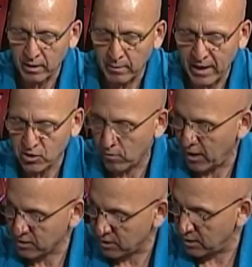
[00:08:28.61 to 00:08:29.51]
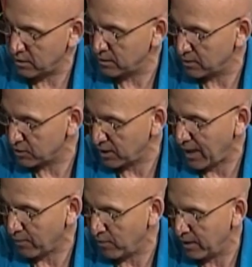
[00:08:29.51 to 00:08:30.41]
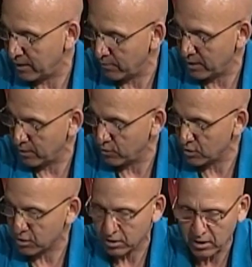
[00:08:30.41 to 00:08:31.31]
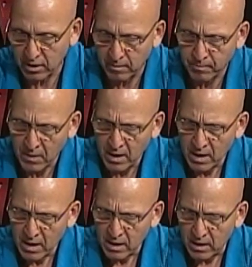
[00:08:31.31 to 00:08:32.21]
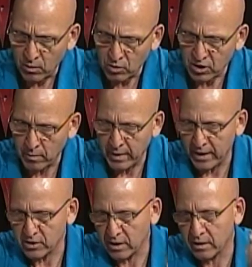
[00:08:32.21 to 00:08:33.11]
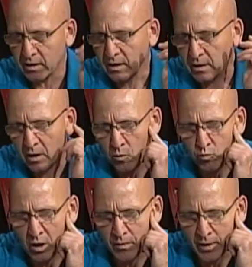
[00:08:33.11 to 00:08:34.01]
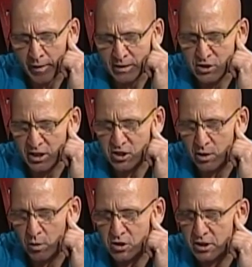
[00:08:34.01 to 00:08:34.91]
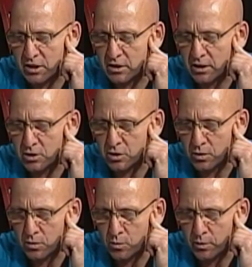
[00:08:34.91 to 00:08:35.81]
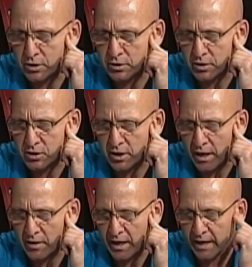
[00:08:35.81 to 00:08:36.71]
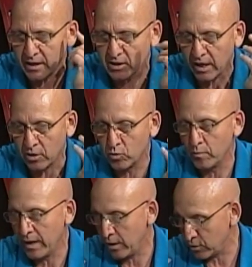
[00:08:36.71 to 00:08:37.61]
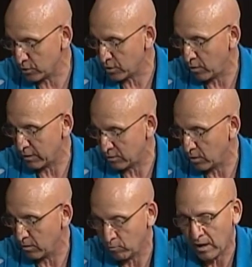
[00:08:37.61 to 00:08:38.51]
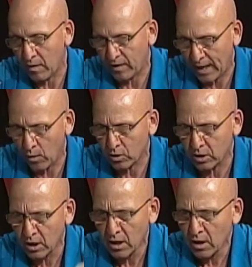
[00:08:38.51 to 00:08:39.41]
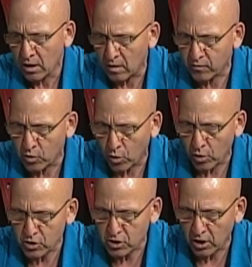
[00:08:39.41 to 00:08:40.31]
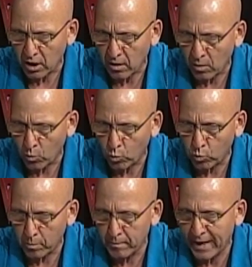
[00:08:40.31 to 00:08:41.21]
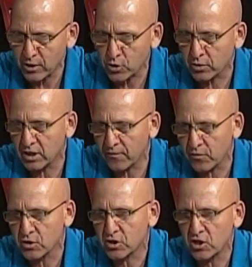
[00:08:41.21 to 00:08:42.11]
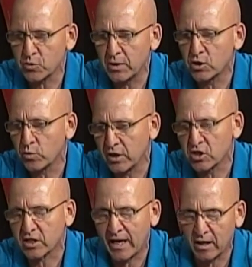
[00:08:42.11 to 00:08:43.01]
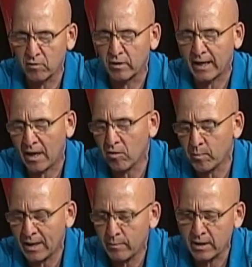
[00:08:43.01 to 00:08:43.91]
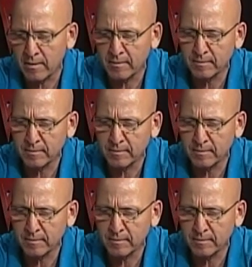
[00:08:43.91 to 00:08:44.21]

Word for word: the Mazeroski, the shot, right? I mean, mm, was, yeah, um, for certain. It was an amazing uh, run there. And 61 62, we should say the Yankees had a new manager, Tony T uh, Ralph Houk, of course. Uh, major differences between Stengel and Houk, Bobby?